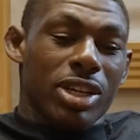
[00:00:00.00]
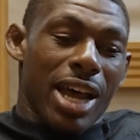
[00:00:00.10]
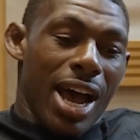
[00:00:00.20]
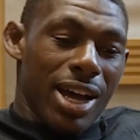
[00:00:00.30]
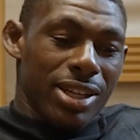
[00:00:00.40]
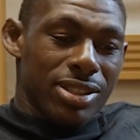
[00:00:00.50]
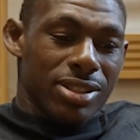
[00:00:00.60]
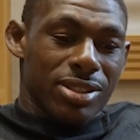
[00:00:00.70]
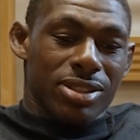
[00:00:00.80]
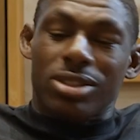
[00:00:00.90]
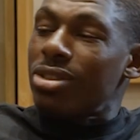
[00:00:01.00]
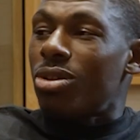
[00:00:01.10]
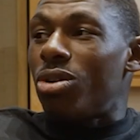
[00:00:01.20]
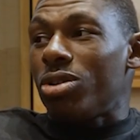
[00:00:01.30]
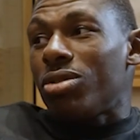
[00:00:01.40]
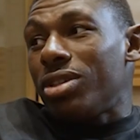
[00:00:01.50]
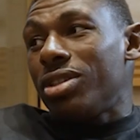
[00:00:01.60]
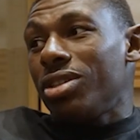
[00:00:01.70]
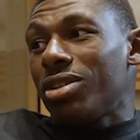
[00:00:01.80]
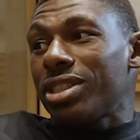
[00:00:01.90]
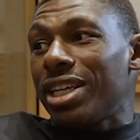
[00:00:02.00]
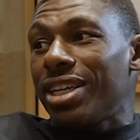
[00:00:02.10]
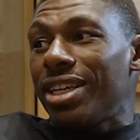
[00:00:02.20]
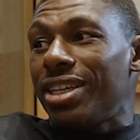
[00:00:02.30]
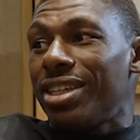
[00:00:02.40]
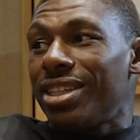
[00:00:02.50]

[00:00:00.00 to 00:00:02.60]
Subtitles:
could die, or you can, you know what I'm saying, get.